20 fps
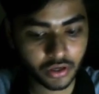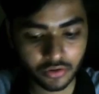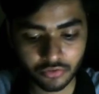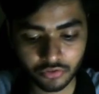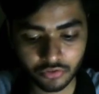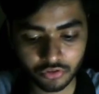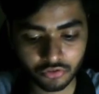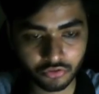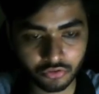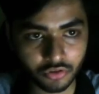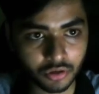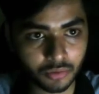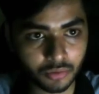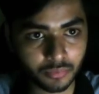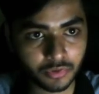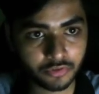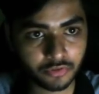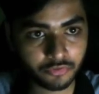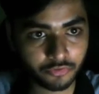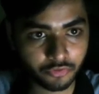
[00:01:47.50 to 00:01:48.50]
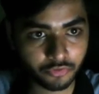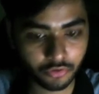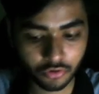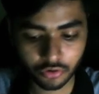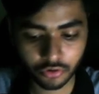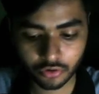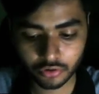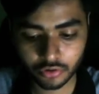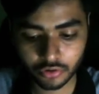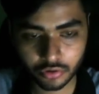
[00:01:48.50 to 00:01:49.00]
which will be
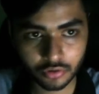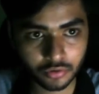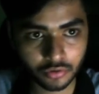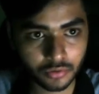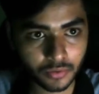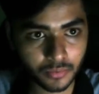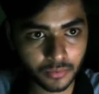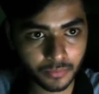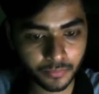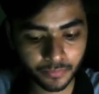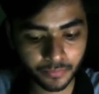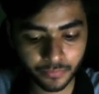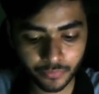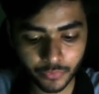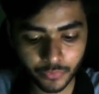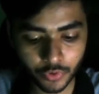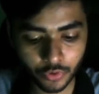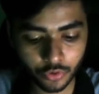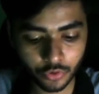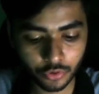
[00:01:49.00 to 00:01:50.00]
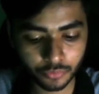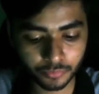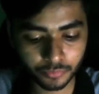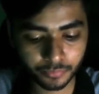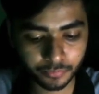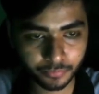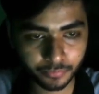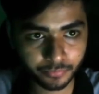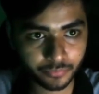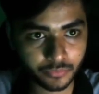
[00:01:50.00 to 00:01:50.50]
for home,
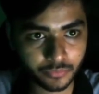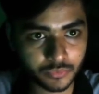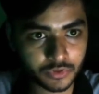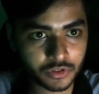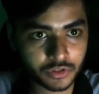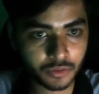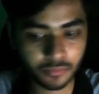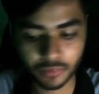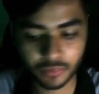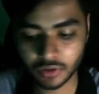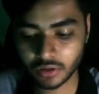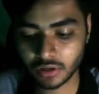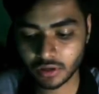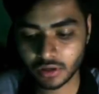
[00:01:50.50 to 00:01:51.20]
simple.